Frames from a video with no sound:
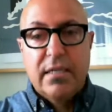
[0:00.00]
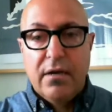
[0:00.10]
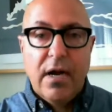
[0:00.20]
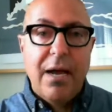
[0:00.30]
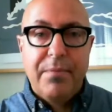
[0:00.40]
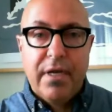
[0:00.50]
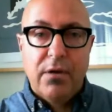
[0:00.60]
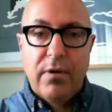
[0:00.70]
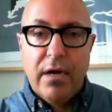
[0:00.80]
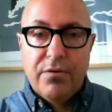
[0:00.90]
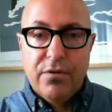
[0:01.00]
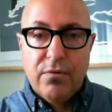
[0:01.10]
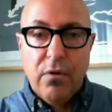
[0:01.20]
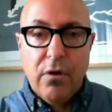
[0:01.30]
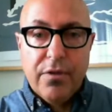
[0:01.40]
that are happening around
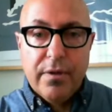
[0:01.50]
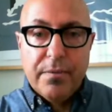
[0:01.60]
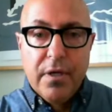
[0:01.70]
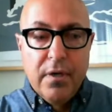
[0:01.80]
you, all the